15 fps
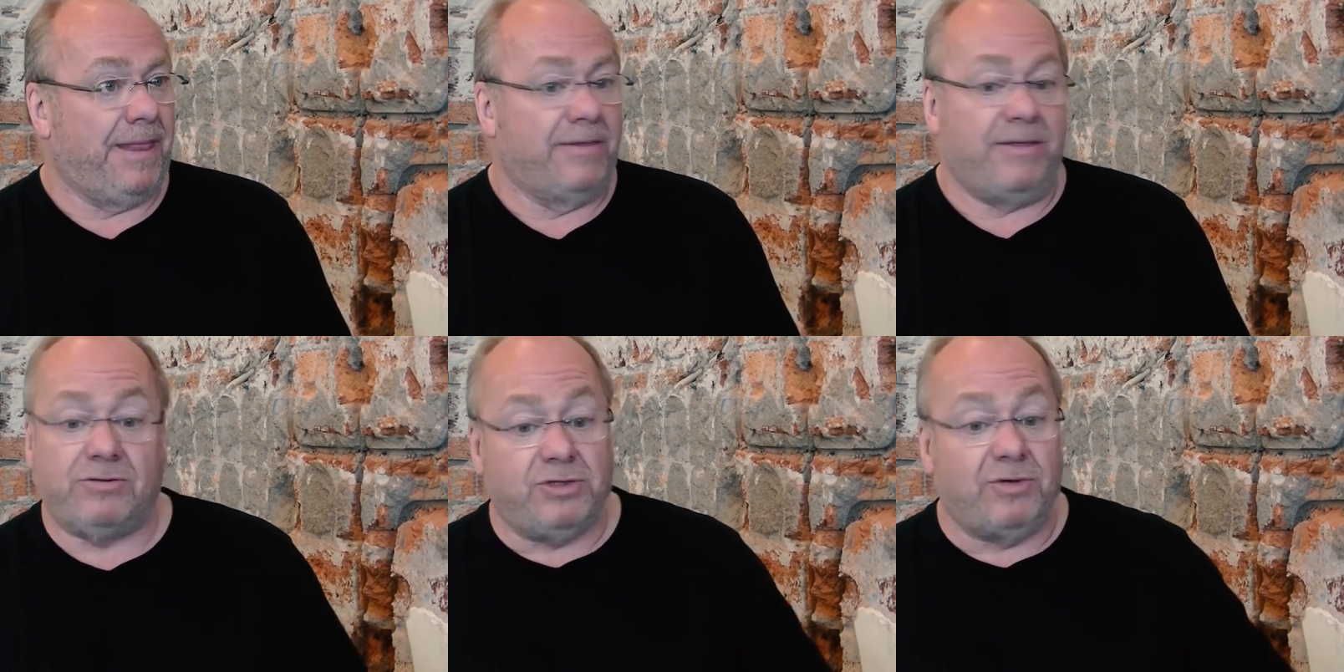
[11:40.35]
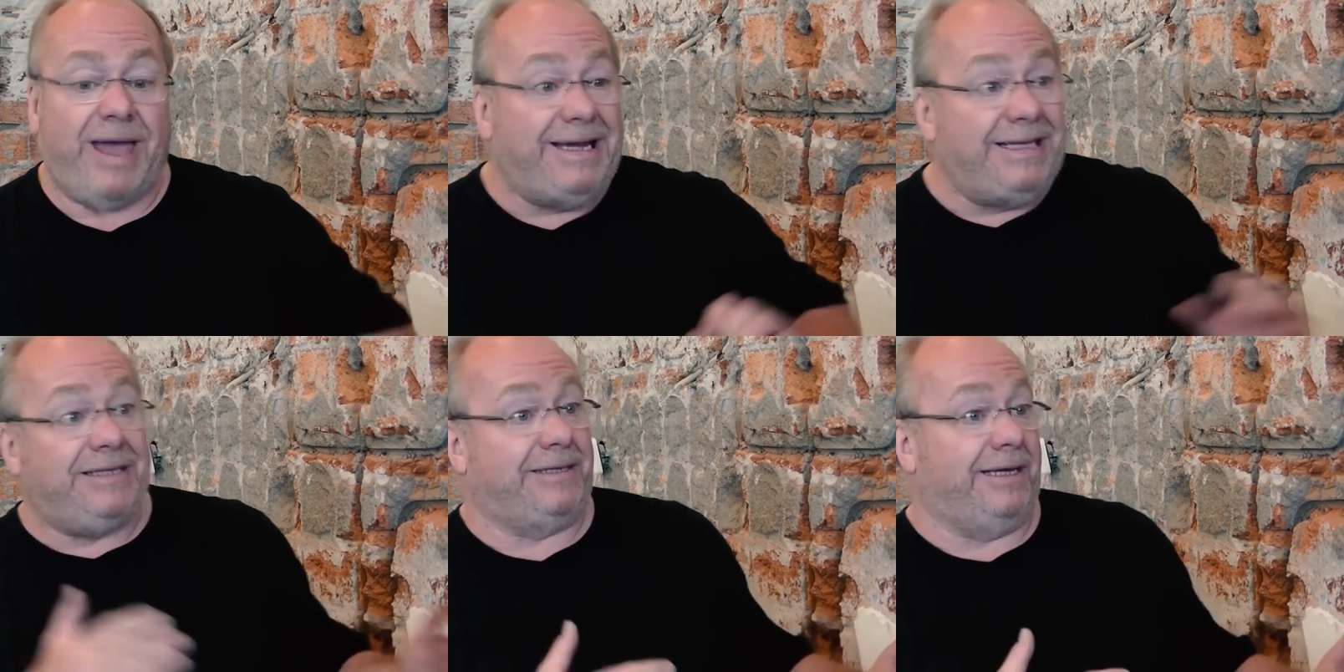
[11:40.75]
They'll do
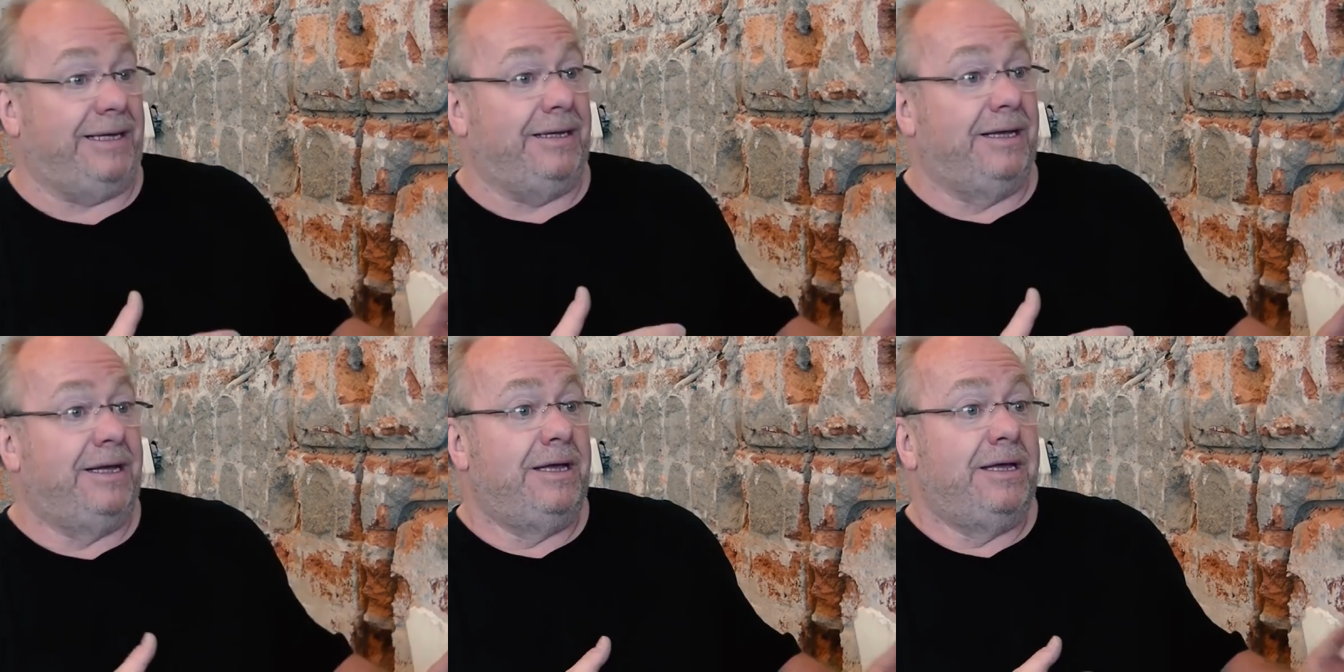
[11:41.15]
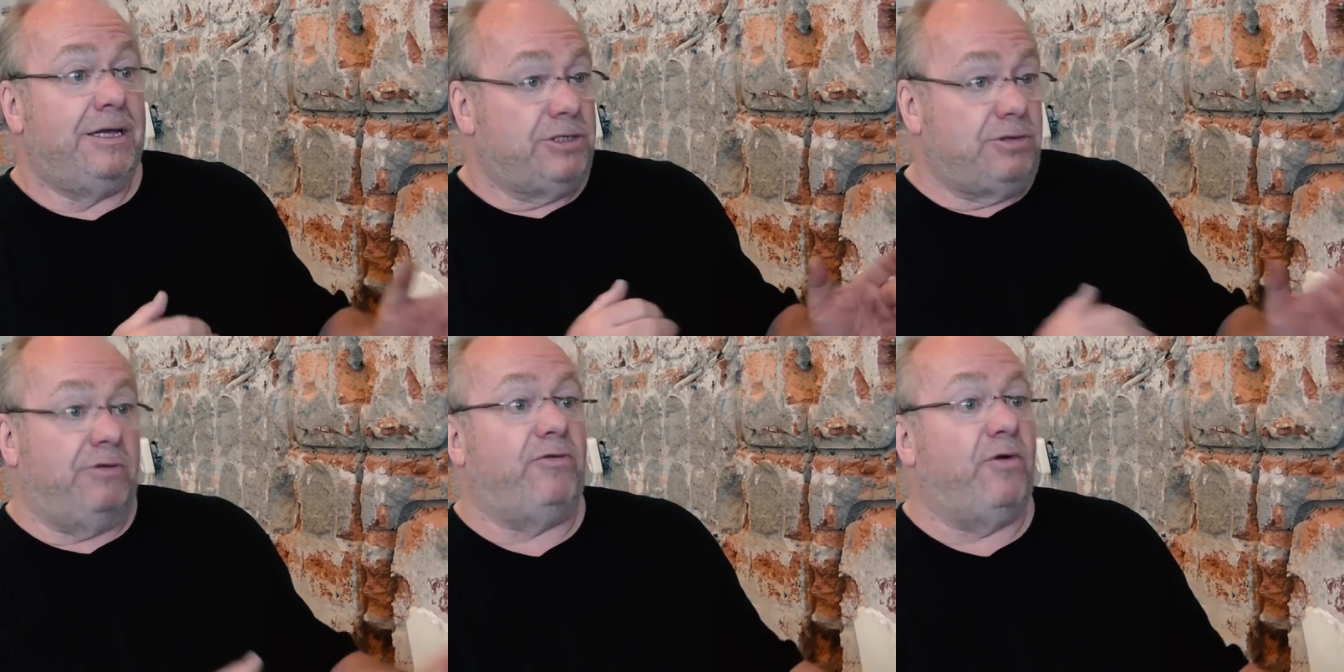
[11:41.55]
anything
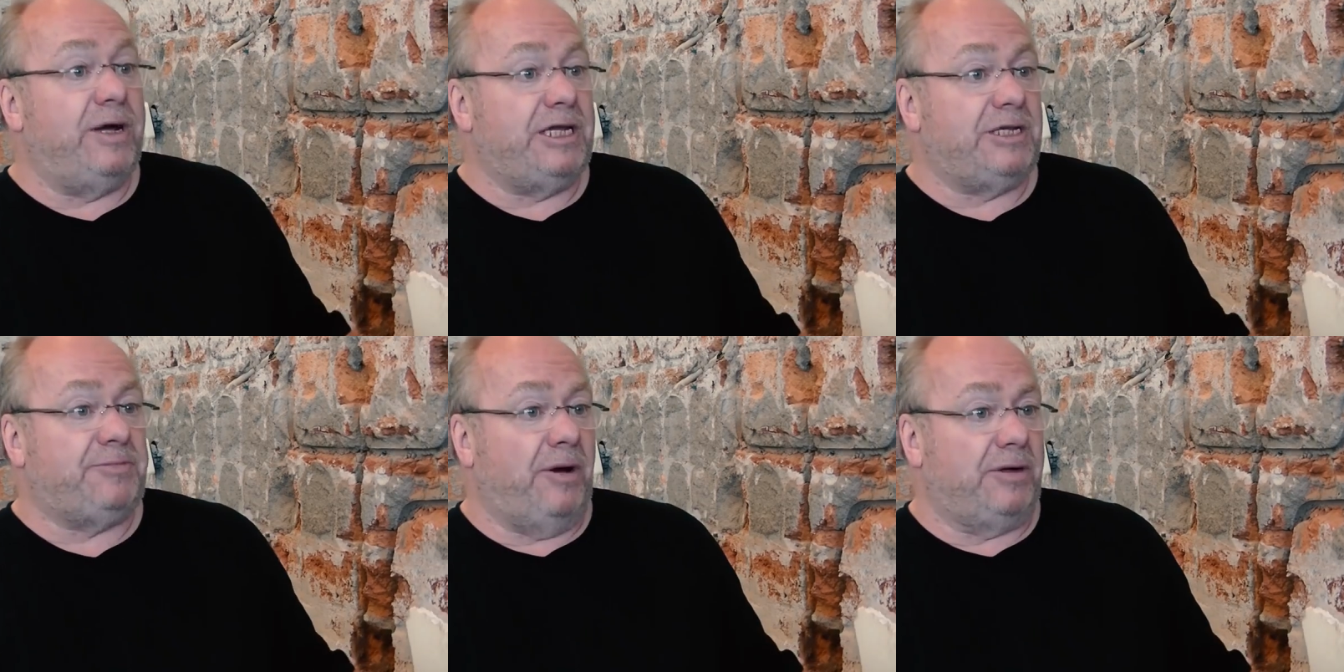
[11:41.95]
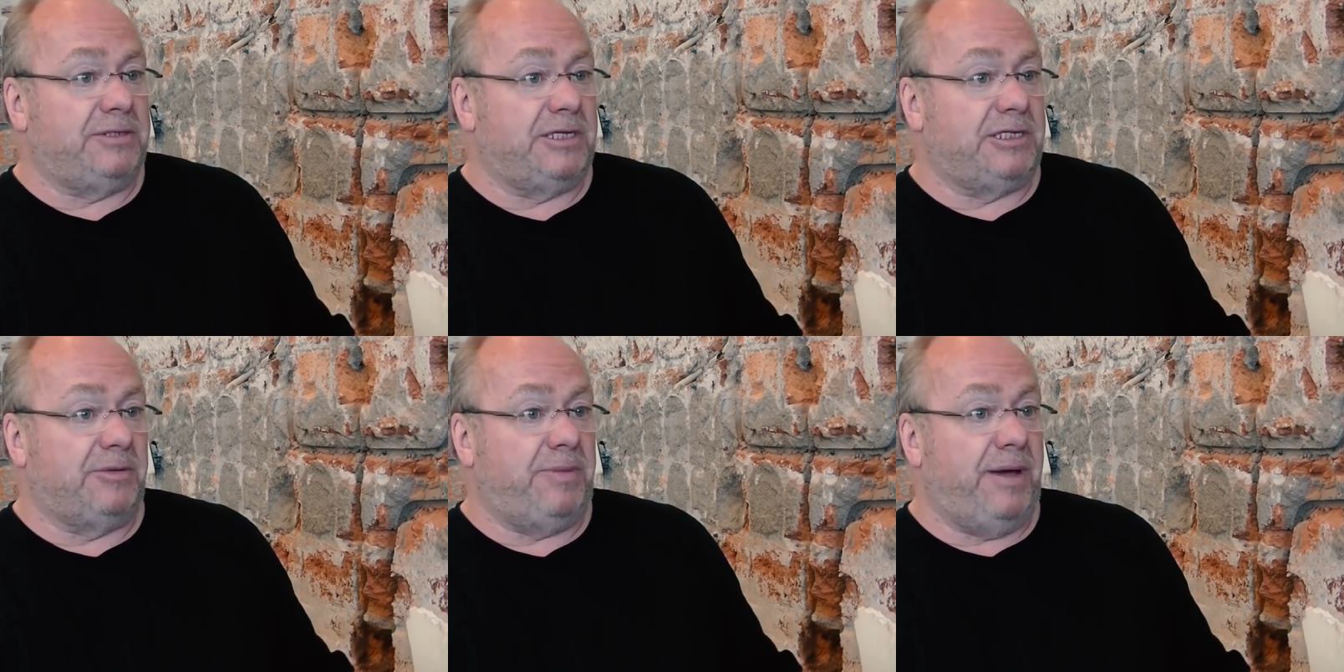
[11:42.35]
to avoid us
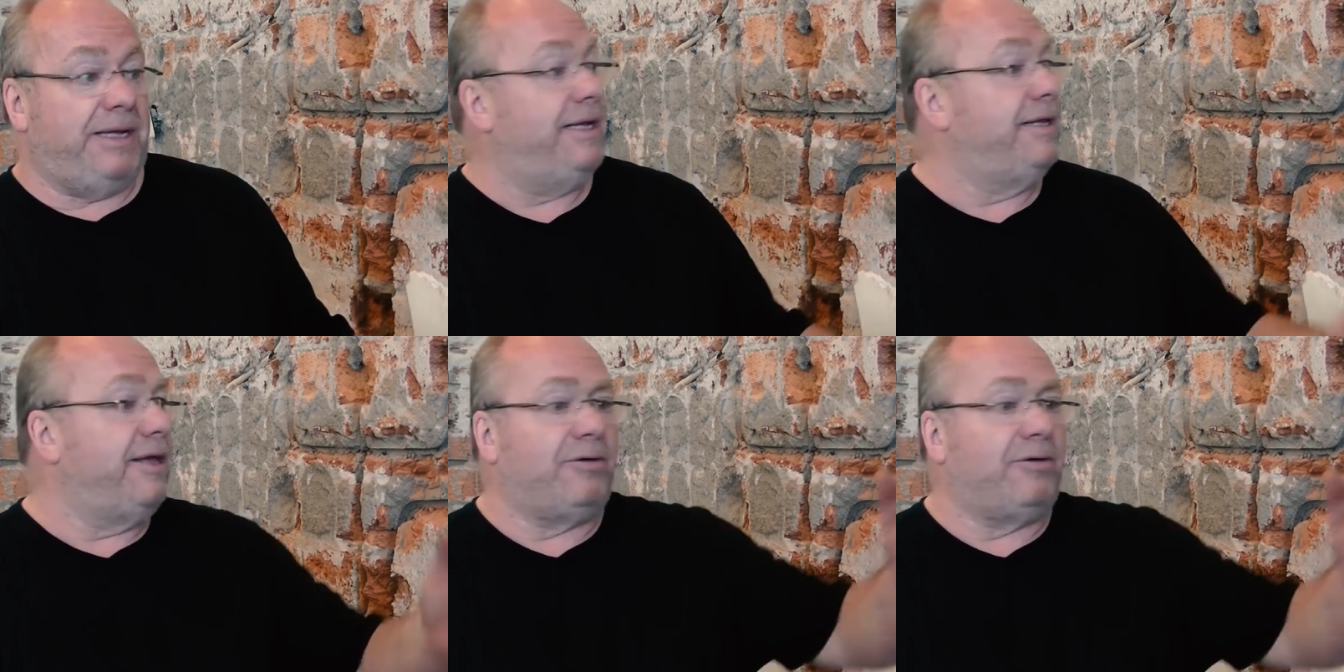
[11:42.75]
participating.